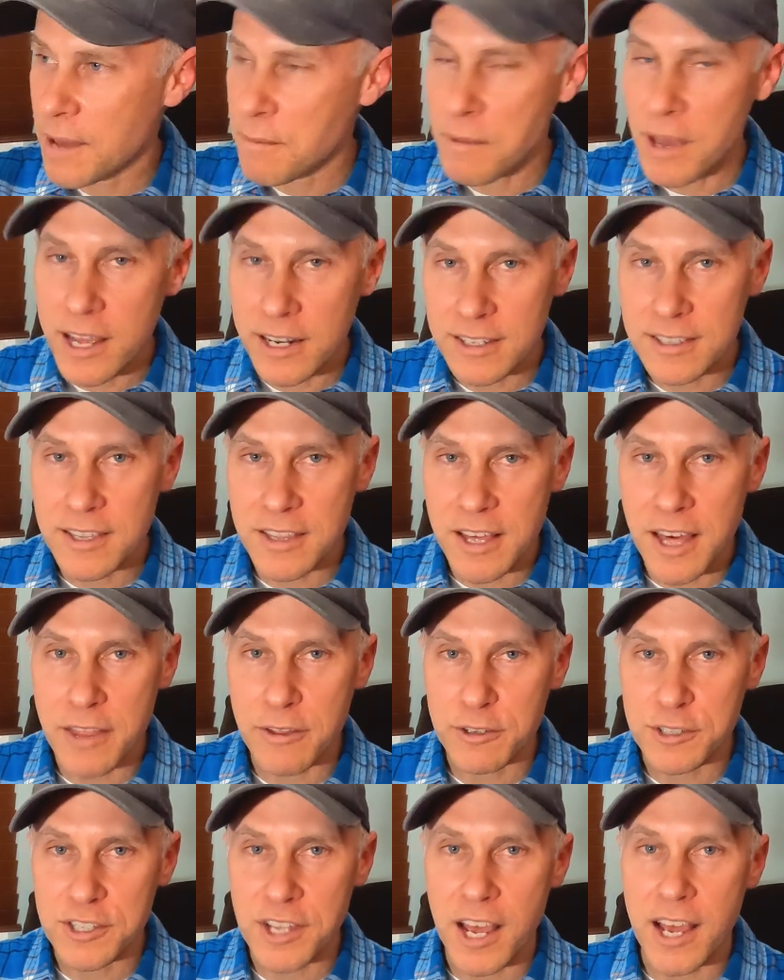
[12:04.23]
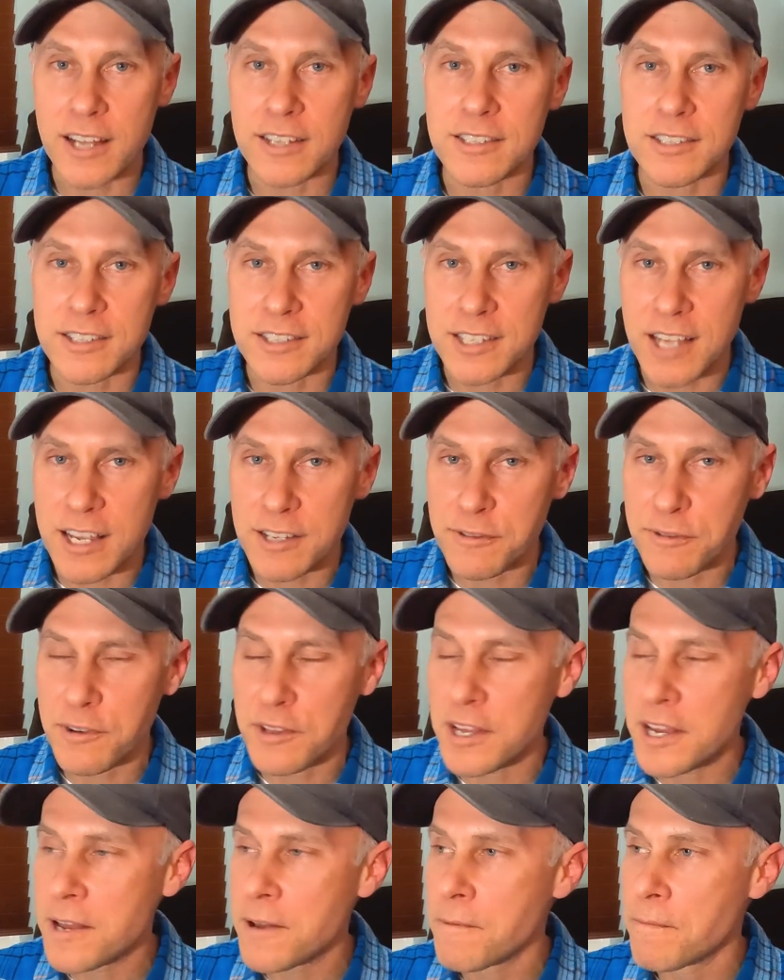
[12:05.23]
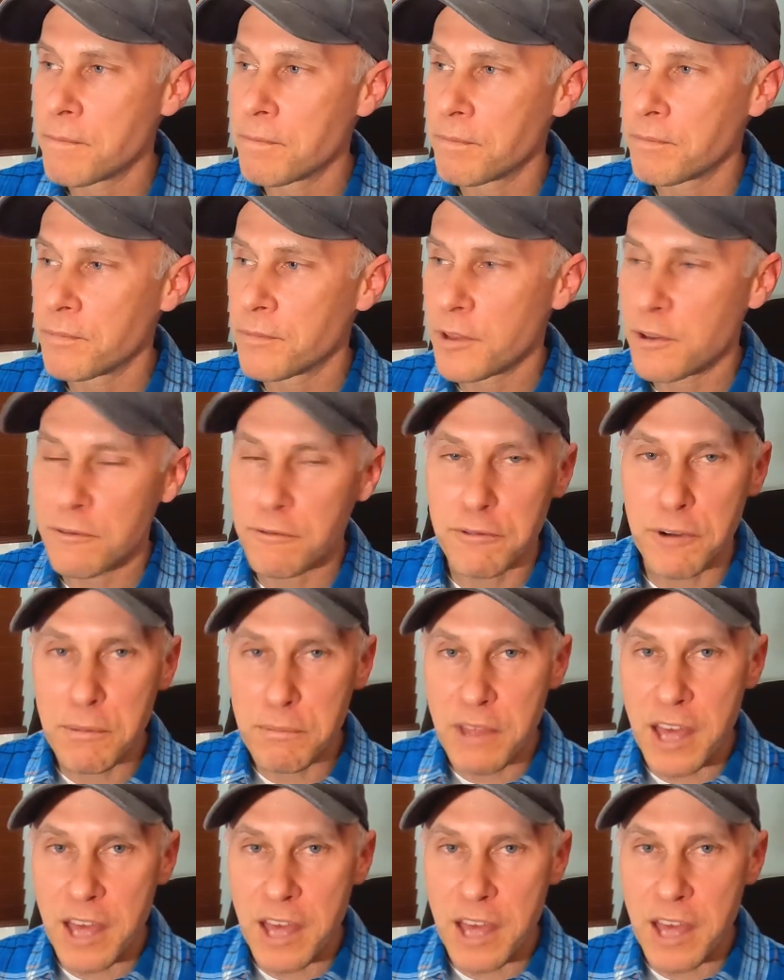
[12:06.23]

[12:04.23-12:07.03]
I made it to the other side successfully. From